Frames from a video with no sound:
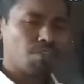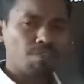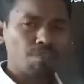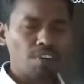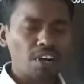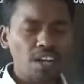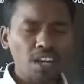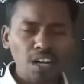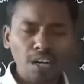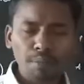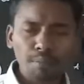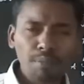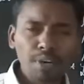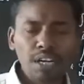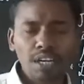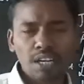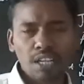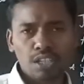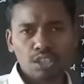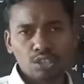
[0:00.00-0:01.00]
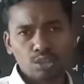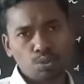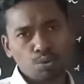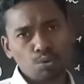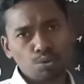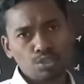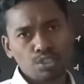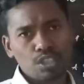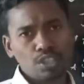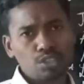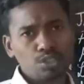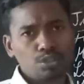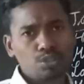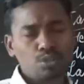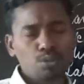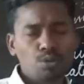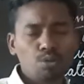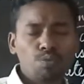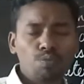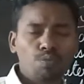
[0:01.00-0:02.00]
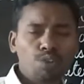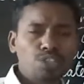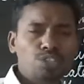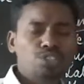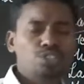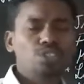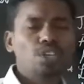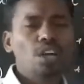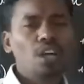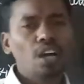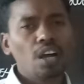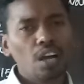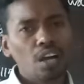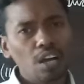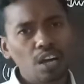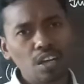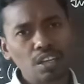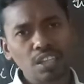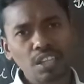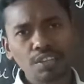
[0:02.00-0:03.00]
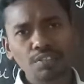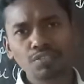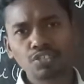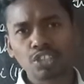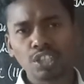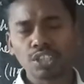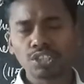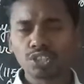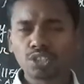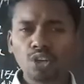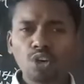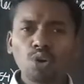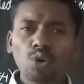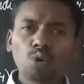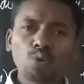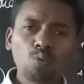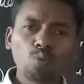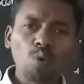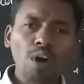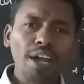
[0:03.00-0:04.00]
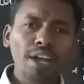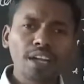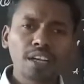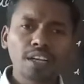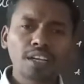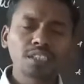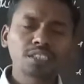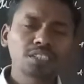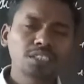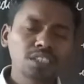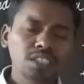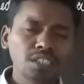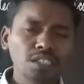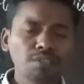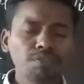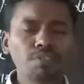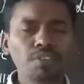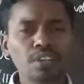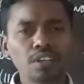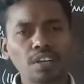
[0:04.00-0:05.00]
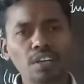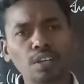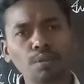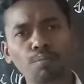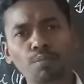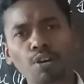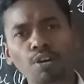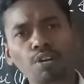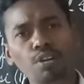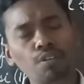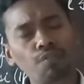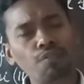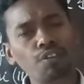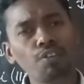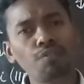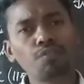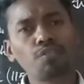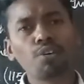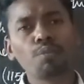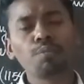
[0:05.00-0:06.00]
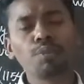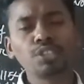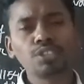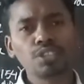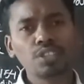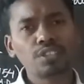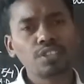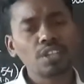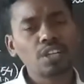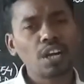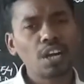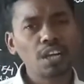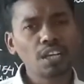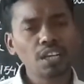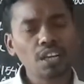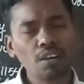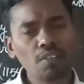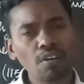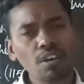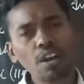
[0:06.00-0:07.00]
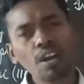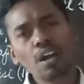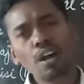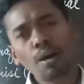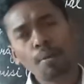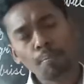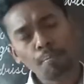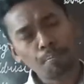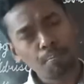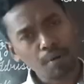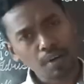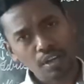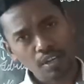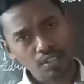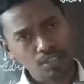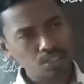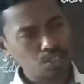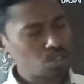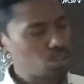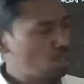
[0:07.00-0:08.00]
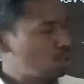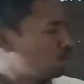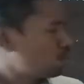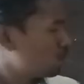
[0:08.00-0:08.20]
the fundamental sources, which gives us quite a significant amount of information regarding our past.